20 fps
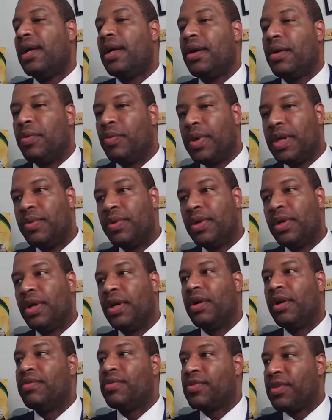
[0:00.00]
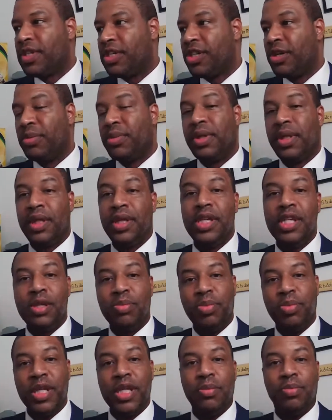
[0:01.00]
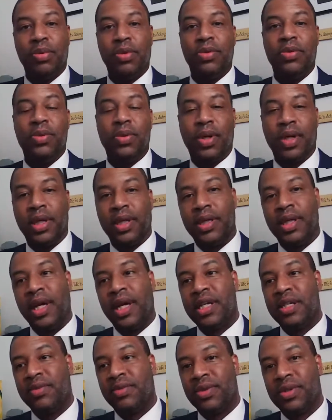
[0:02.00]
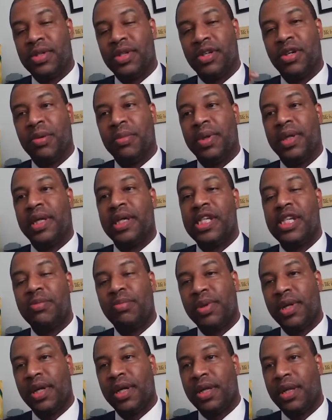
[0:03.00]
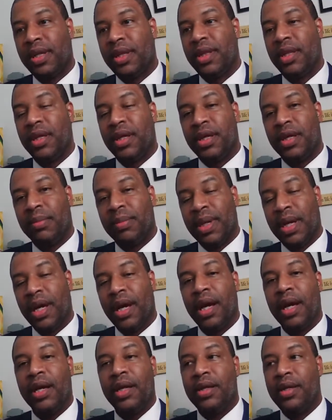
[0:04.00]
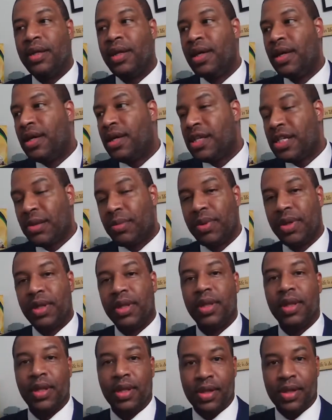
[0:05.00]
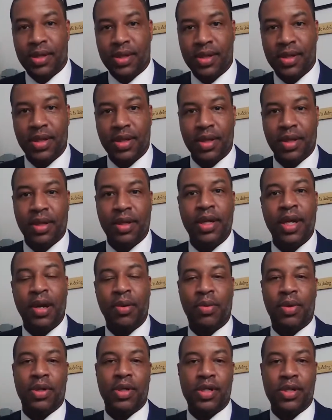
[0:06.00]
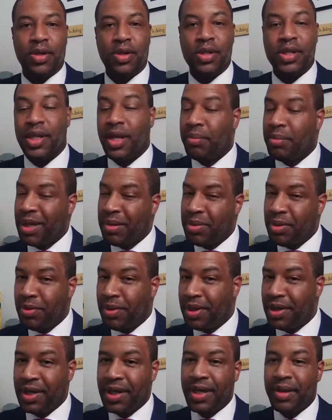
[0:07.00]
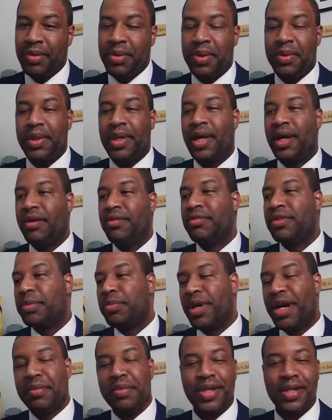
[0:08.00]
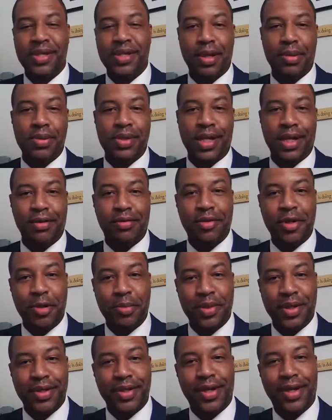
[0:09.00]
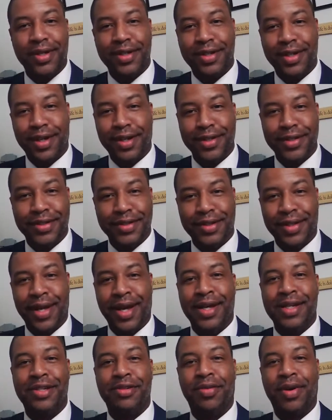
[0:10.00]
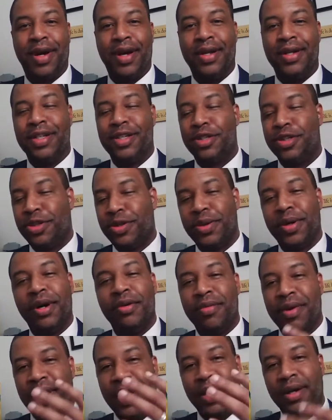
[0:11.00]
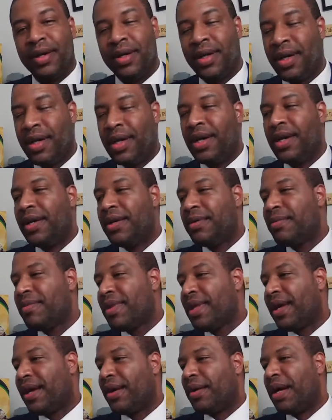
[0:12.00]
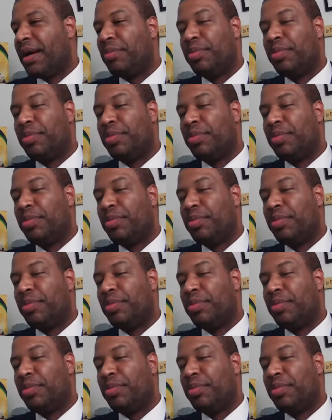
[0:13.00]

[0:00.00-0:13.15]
We would love for some of these people who are in the task force to come and explain the thinking behind some of the things that were discussed. And maybe one day we will have the Prime Minister himself come and talk to you guys via the show or via a